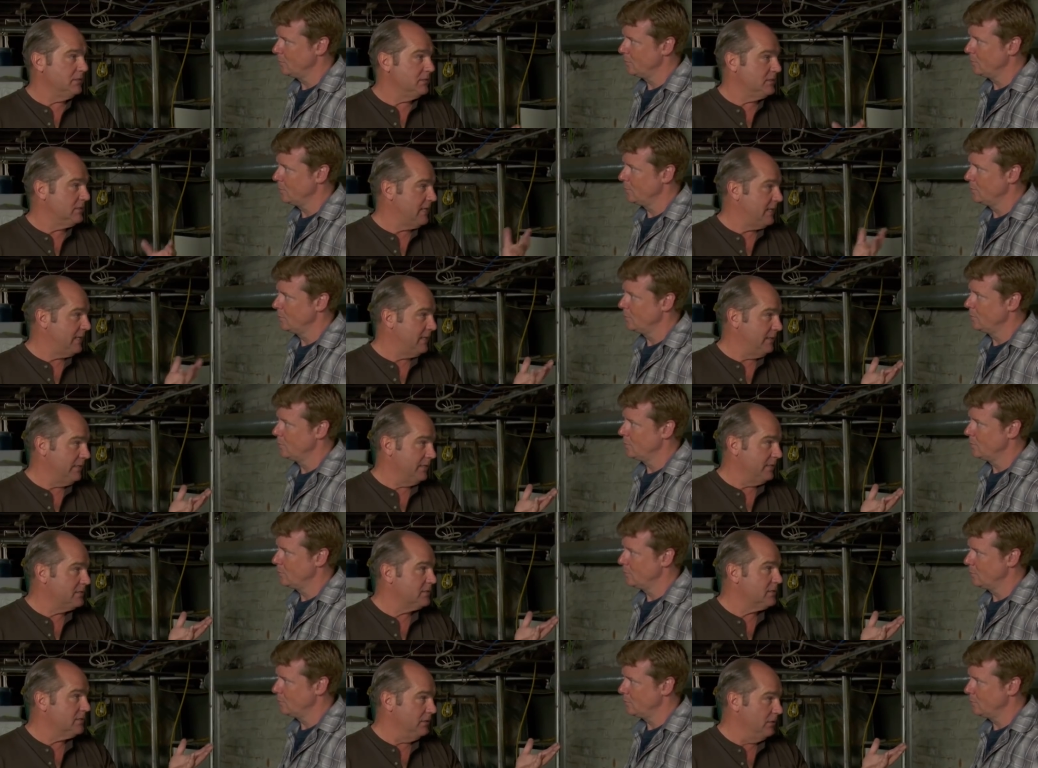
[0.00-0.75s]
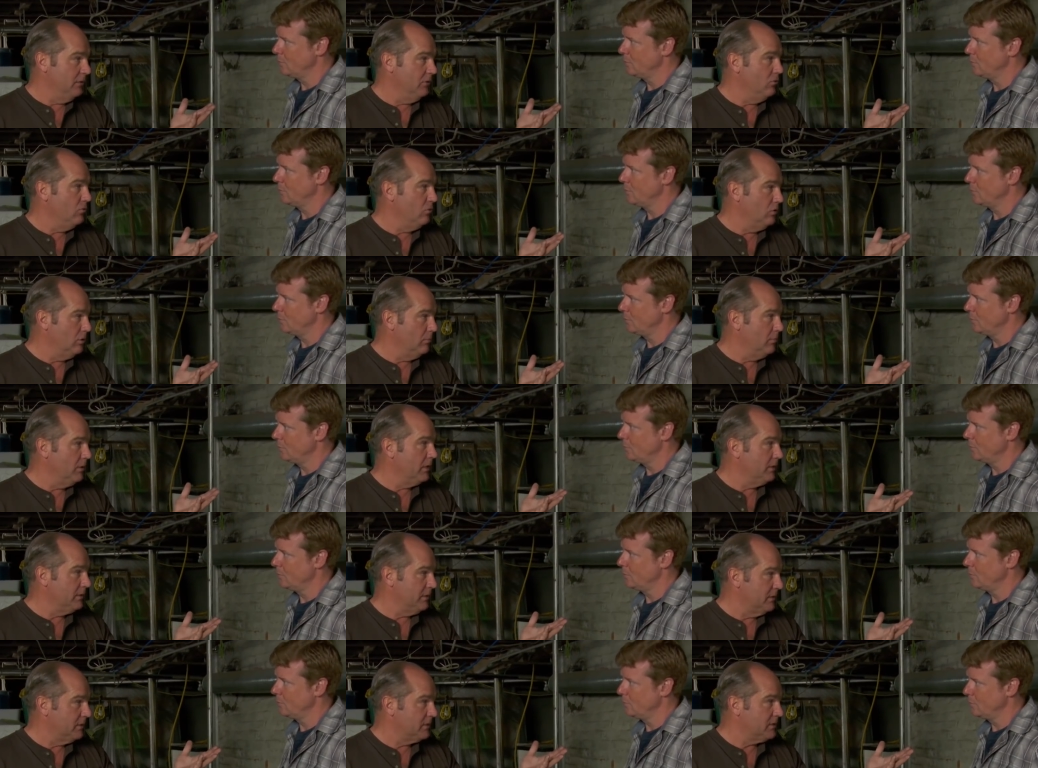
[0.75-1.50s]
Speaker 1: in sadly it's the norm,
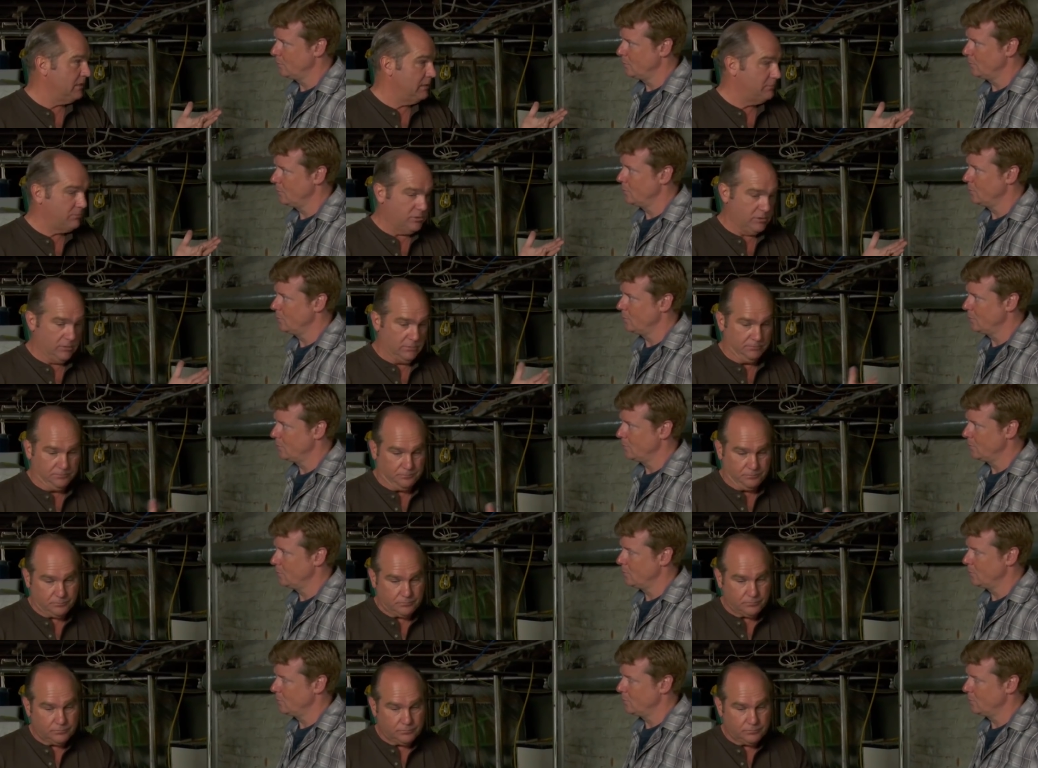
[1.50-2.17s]
not the exception,